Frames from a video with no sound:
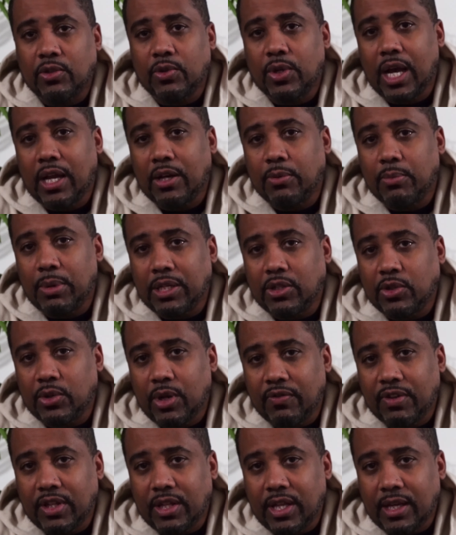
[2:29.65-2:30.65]
You got to make sure
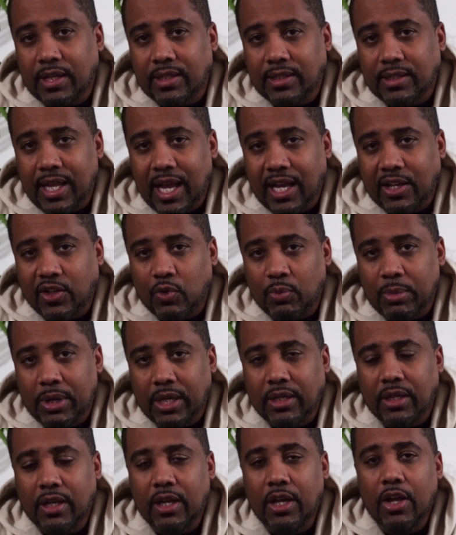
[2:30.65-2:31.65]
everything is
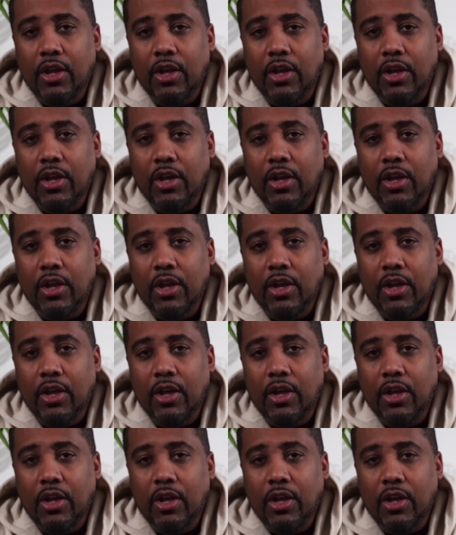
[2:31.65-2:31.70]
documented.